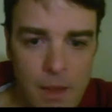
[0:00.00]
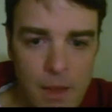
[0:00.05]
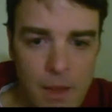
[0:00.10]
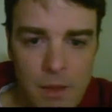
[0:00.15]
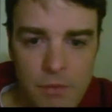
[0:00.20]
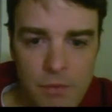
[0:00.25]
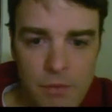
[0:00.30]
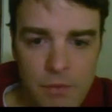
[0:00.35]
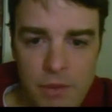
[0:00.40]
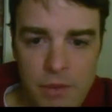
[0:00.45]

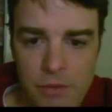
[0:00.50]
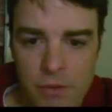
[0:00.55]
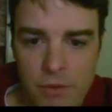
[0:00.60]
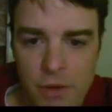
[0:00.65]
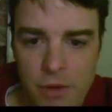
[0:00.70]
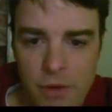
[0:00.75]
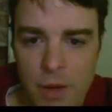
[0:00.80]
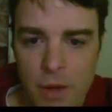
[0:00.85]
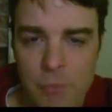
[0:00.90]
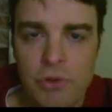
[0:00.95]
the other
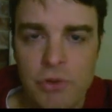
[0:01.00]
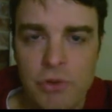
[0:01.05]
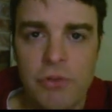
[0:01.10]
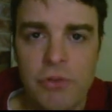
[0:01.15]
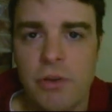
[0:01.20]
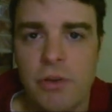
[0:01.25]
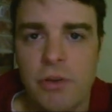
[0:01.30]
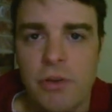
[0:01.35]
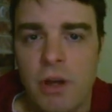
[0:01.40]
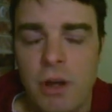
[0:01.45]
option is
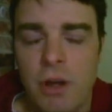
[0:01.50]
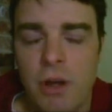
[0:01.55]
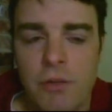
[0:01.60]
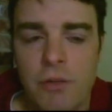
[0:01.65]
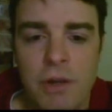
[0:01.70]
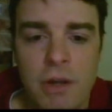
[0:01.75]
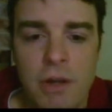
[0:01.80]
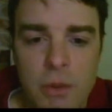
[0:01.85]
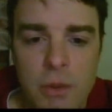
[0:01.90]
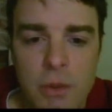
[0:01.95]
a, a
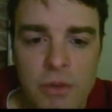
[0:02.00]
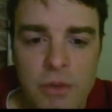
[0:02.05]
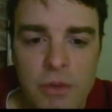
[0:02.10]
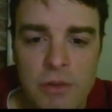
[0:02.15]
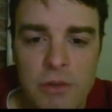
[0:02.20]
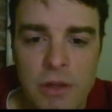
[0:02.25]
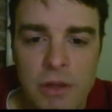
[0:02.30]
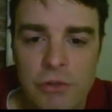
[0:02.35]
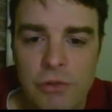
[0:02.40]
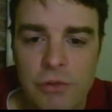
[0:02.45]
very quick
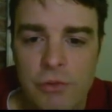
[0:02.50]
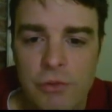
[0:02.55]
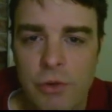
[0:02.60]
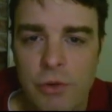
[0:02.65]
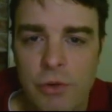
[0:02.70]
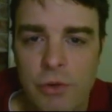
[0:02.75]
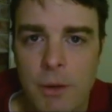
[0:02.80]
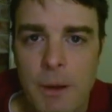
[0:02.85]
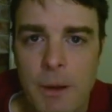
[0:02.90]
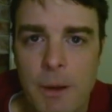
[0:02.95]
selection for
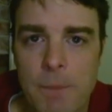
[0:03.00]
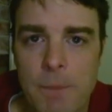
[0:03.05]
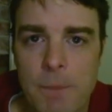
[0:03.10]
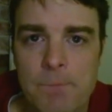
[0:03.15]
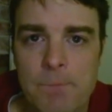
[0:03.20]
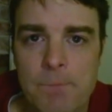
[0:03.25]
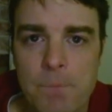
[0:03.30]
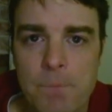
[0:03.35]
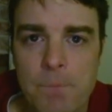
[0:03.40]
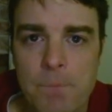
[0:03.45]
um,
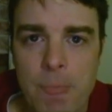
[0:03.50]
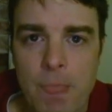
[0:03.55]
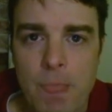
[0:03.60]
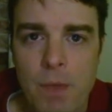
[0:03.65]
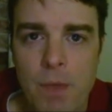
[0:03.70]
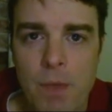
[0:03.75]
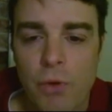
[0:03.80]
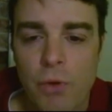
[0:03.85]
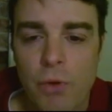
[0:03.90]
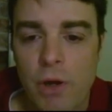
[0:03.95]

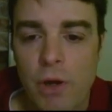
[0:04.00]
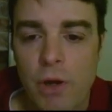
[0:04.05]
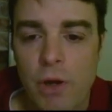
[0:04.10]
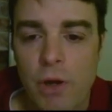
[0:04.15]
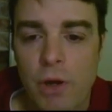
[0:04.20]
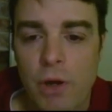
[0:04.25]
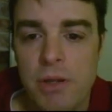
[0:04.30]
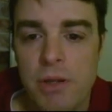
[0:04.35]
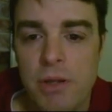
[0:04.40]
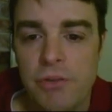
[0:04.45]
four eighty p
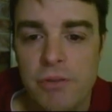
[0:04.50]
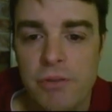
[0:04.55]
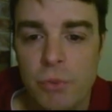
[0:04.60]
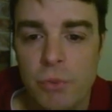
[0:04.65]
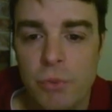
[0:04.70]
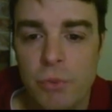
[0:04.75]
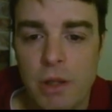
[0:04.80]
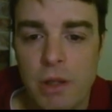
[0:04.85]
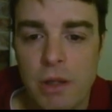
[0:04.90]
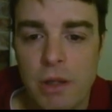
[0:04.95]
or seven
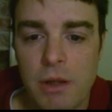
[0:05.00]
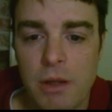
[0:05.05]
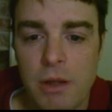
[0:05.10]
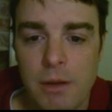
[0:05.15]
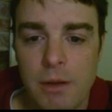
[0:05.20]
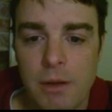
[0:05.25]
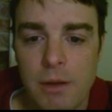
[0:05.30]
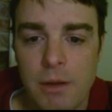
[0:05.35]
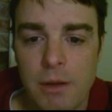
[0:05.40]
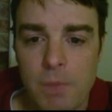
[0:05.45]
twenty
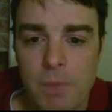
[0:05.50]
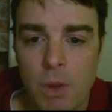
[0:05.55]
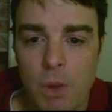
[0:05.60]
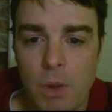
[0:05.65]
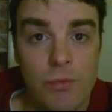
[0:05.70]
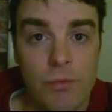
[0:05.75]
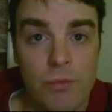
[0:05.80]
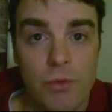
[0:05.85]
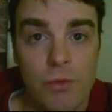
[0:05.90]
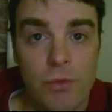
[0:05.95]
or
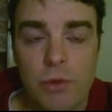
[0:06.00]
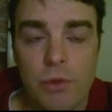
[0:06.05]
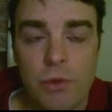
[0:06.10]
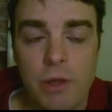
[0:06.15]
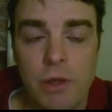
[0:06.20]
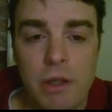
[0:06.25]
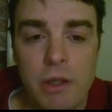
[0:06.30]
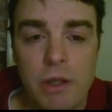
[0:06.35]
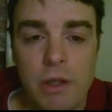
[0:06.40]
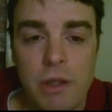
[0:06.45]
full
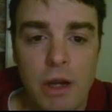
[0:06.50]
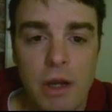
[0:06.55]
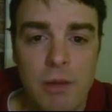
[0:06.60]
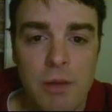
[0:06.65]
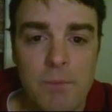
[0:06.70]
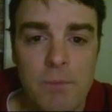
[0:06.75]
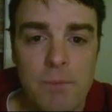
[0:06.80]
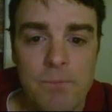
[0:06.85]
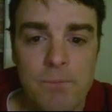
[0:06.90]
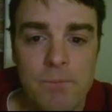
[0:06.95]
screen.
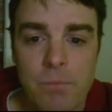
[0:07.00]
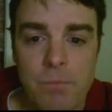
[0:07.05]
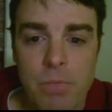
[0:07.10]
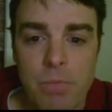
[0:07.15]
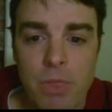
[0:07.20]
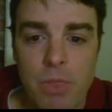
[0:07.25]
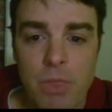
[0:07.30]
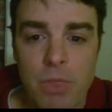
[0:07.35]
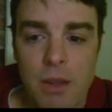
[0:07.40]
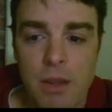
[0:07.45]
Um,
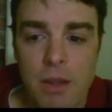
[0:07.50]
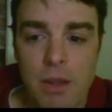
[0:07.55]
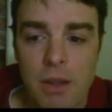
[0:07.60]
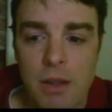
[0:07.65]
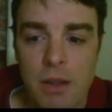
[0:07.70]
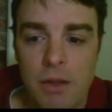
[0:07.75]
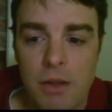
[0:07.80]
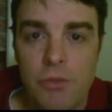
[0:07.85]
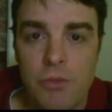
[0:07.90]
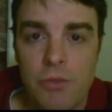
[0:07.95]

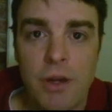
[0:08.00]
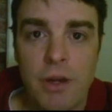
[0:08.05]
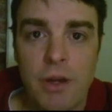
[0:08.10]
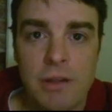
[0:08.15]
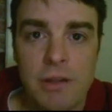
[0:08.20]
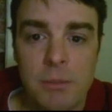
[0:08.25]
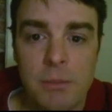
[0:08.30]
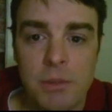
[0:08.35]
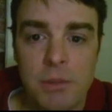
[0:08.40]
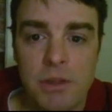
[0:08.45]
it's very
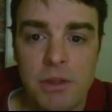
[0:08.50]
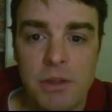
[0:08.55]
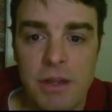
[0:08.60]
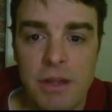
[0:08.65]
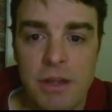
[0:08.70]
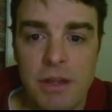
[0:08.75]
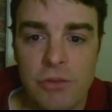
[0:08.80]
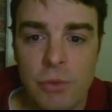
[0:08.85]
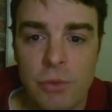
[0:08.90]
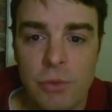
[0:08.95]
limited,
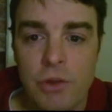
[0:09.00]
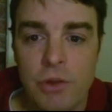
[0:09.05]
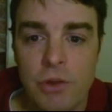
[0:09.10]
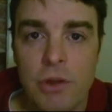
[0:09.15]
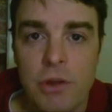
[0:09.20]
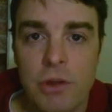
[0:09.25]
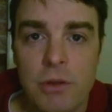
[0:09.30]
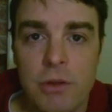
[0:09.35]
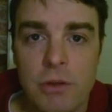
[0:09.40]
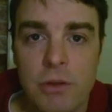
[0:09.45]
yes, or you
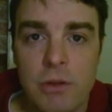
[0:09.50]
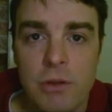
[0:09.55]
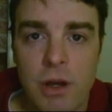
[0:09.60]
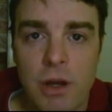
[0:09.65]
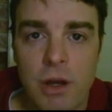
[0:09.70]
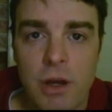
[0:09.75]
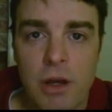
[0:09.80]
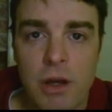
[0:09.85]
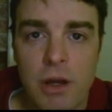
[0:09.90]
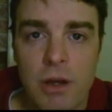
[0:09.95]
can
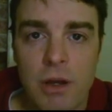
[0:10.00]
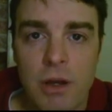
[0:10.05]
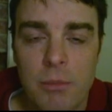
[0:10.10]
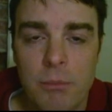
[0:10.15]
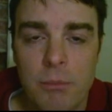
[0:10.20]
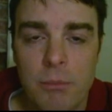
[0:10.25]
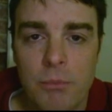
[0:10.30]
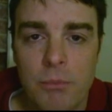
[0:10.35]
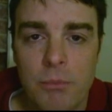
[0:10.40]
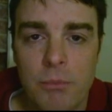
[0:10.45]
uh,
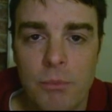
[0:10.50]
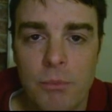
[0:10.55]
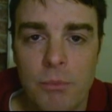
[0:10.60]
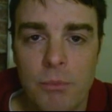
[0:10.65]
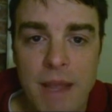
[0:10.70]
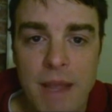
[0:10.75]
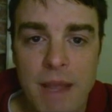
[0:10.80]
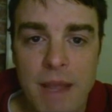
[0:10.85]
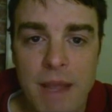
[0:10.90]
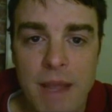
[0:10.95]

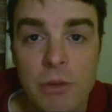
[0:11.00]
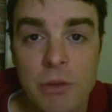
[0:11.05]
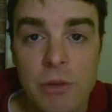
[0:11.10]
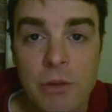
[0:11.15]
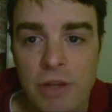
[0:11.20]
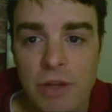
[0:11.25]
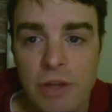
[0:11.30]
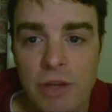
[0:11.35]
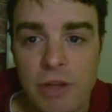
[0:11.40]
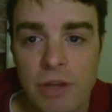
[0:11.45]
manually
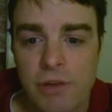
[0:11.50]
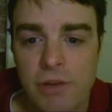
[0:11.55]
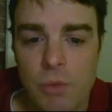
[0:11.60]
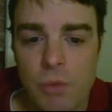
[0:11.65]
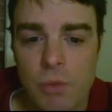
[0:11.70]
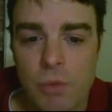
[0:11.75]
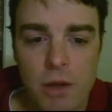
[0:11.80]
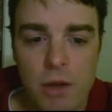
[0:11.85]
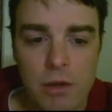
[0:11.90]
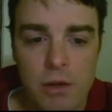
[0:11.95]
resize it if you
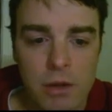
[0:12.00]
want.